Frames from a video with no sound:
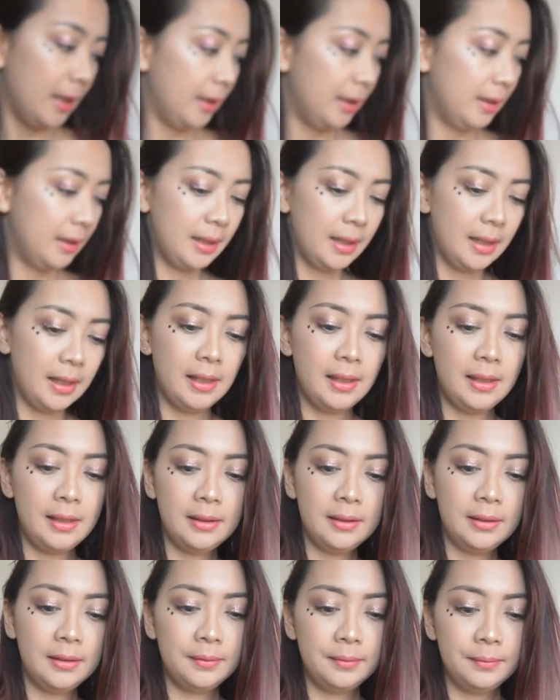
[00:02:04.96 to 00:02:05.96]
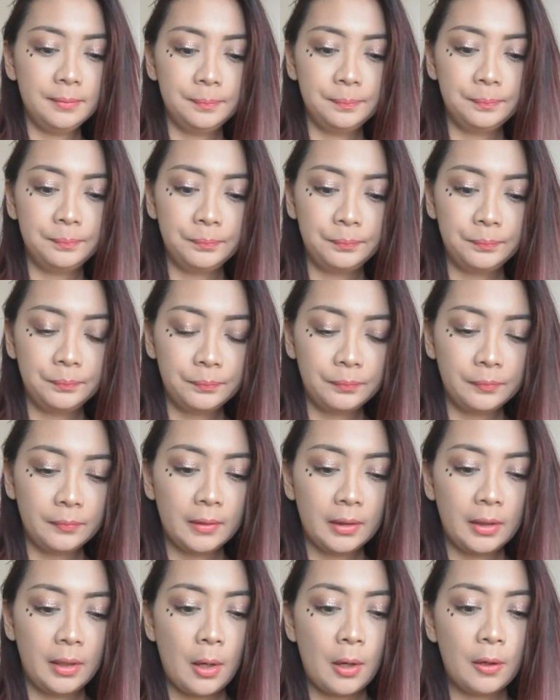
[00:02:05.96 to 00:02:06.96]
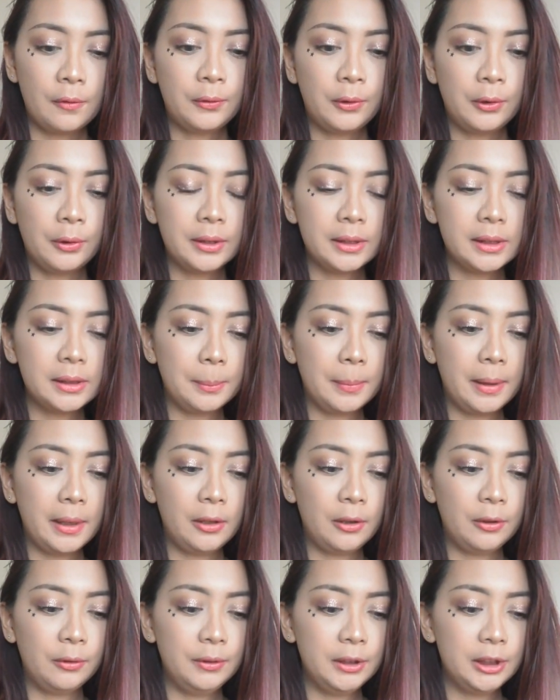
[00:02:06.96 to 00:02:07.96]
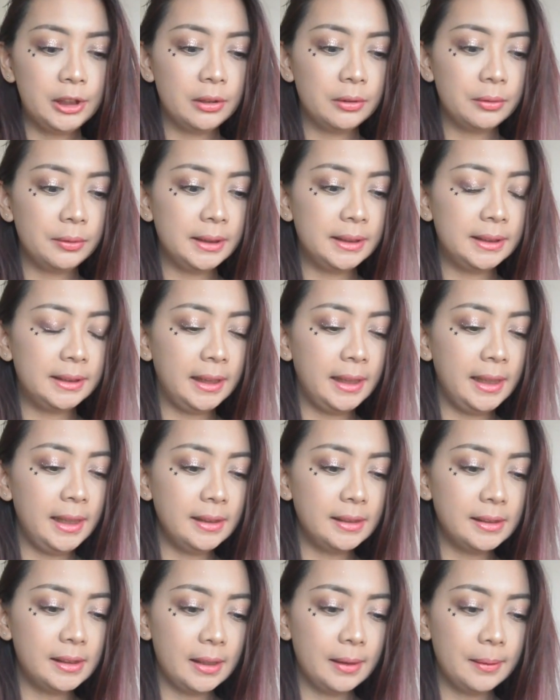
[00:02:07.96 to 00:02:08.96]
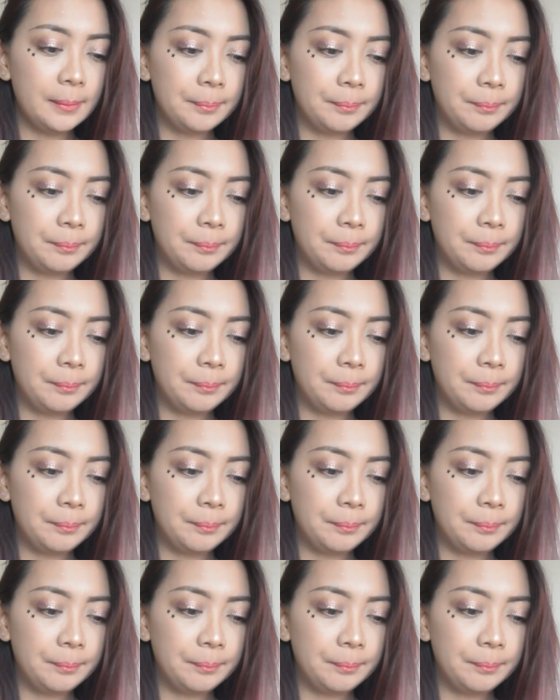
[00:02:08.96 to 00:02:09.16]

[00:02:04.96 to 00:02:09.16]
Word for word: And then, of course, my official receipt